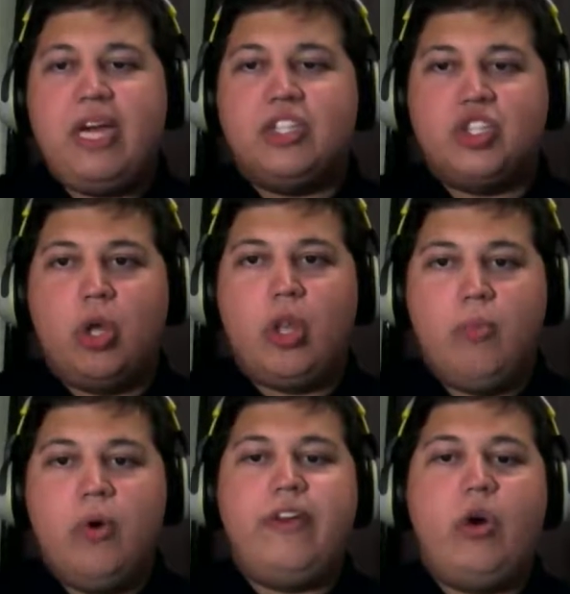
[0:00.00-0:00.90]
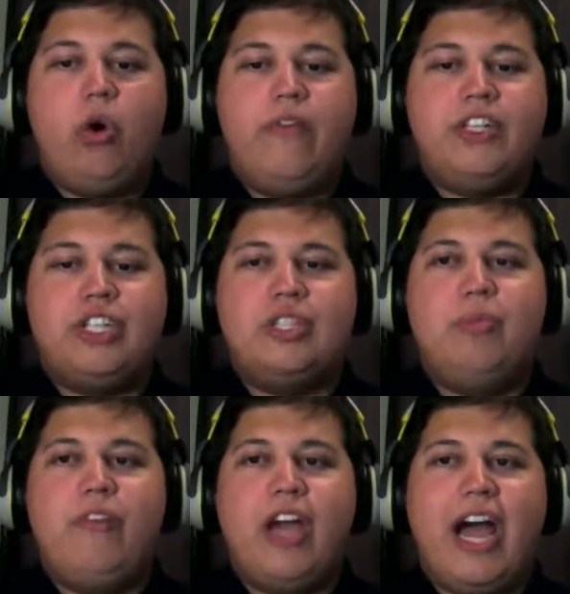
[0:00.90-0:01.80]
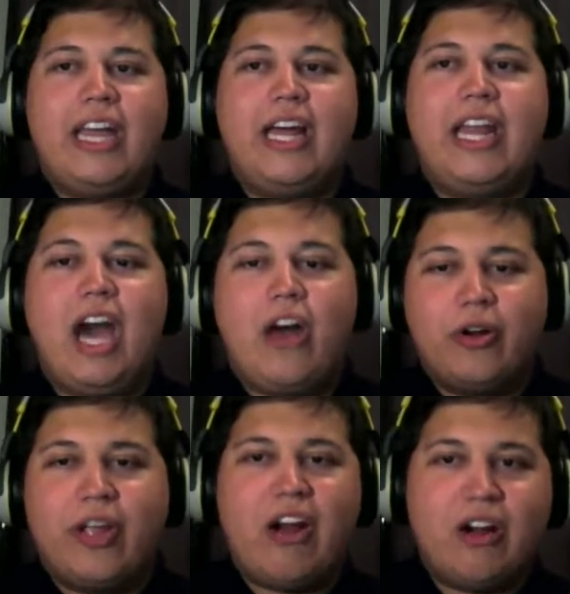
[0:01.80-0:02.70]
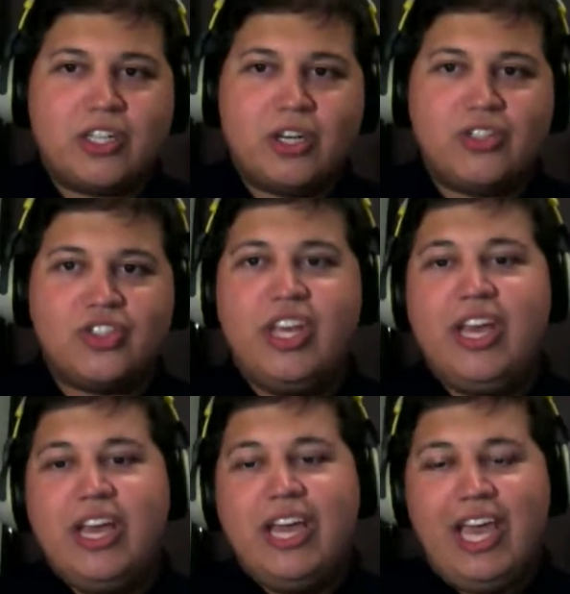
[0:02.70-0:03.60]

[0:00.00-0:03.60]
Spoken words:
a solo movie or even just a movie highlighting other characters